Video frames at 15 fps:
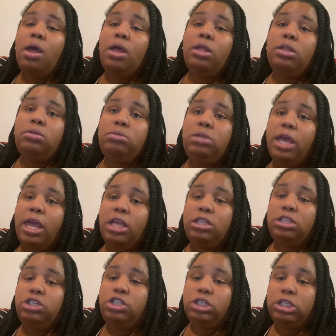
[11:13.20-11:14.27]
that's
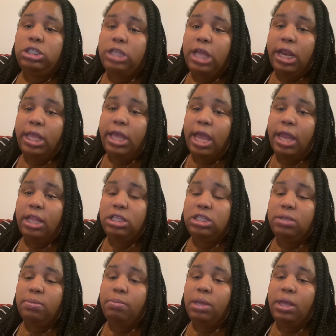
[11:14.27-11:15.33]
just dedicated to
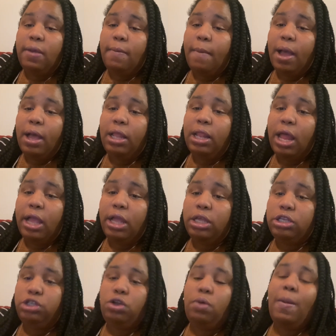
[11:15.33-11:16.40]
me and my clients.
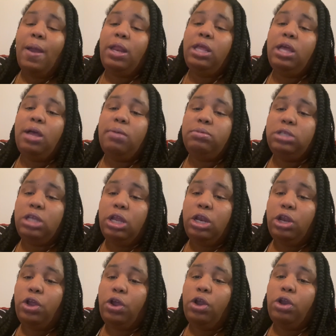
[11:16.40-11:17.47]
Nobody comes in
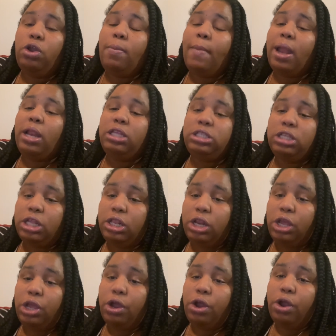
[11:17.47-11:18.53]
there, nobody's in
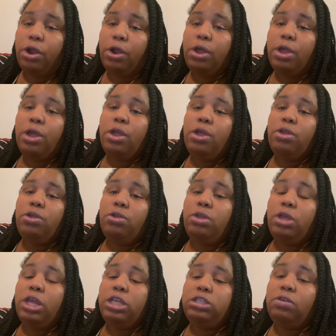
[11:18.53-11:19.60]
there.
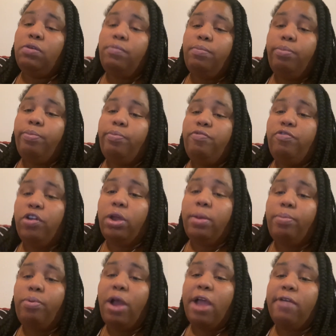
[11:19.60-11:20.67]
It's a very
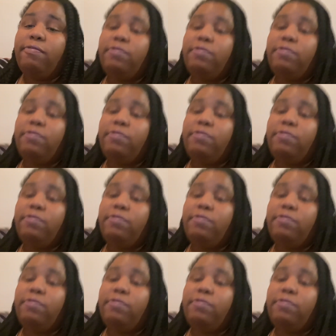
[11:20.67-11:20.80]
private